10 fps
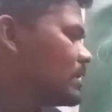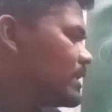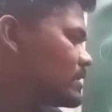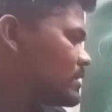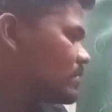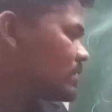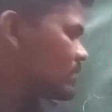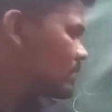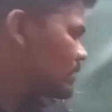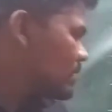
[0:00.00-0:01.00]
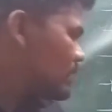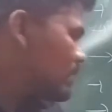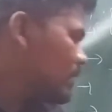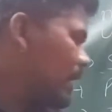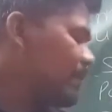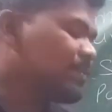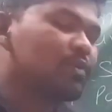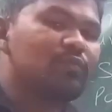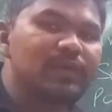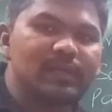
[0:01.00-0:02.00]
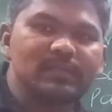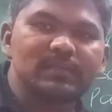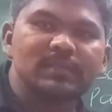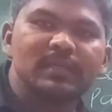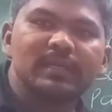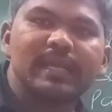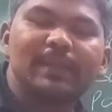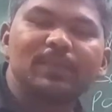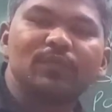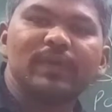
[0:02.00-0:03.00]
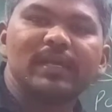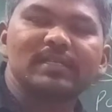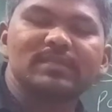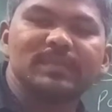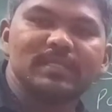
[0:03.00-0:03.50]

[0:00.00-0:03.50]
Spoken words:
Next, caprophilus